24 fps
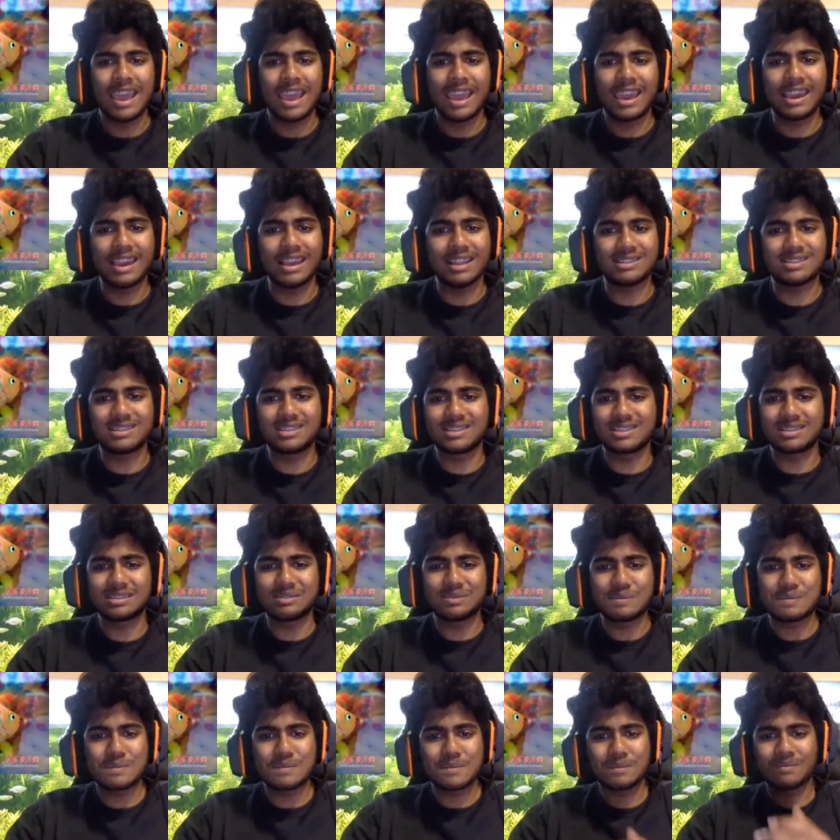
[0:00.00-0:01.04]
It's
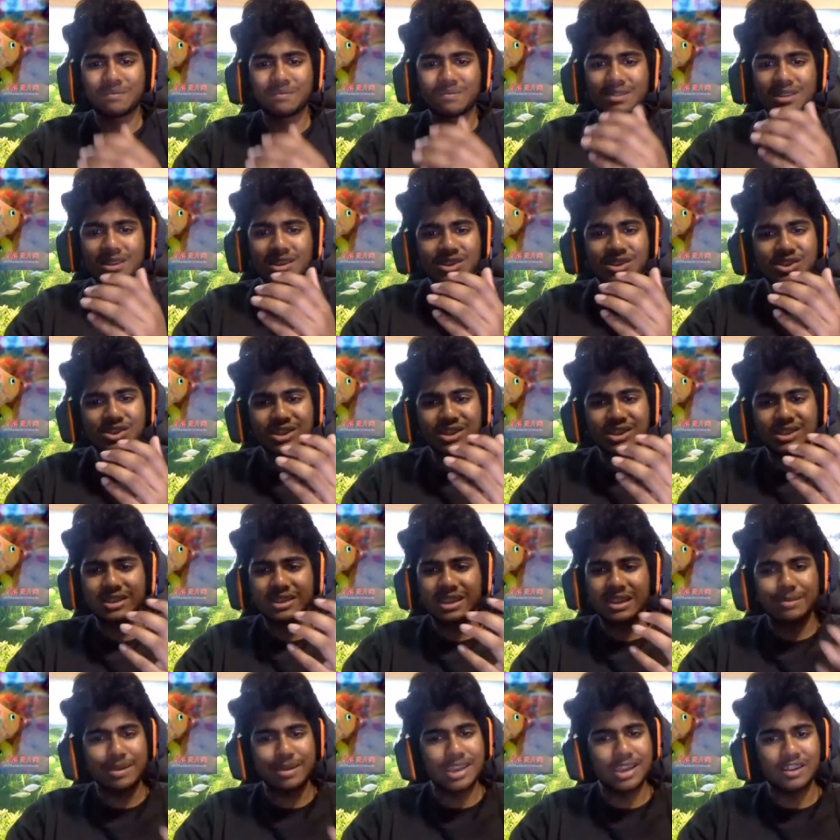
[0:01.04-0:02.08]
just going
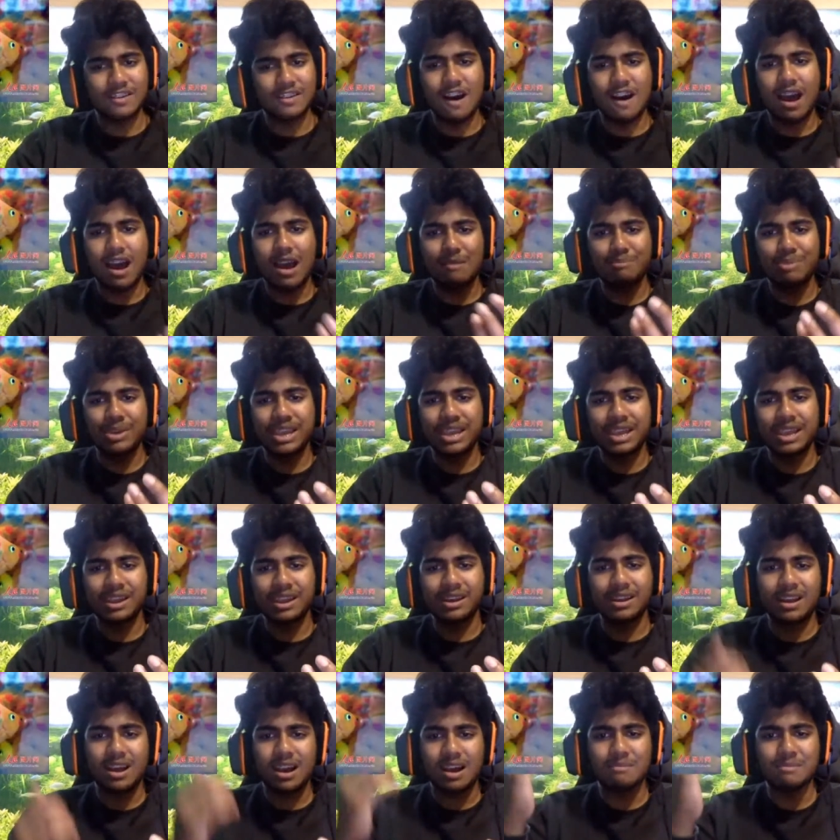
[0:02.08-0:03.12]
to be a guy picking
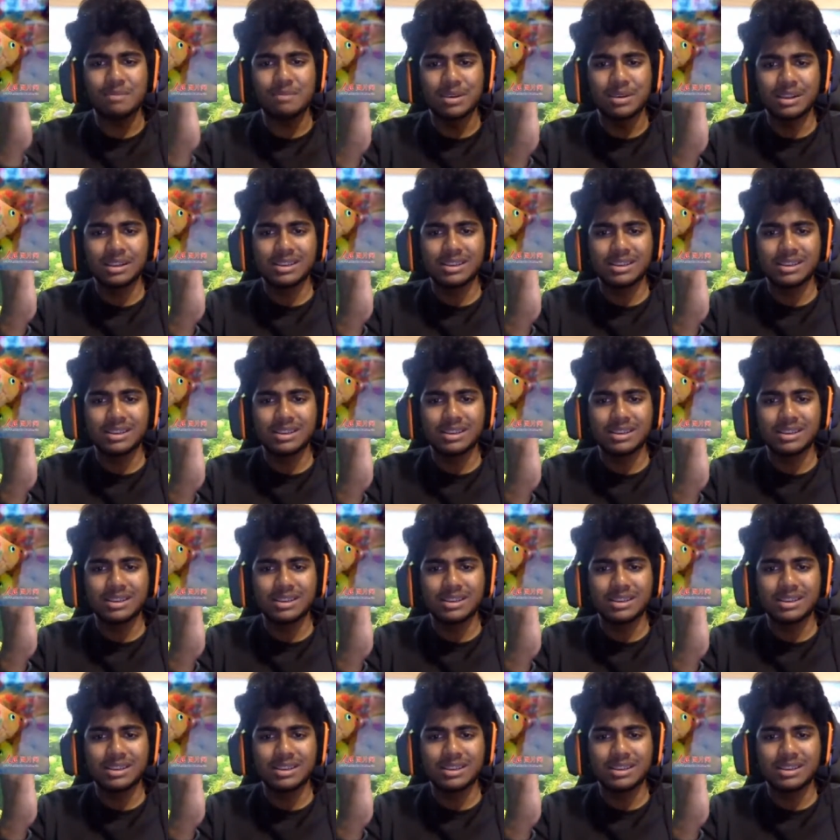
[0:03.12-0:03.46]
it up,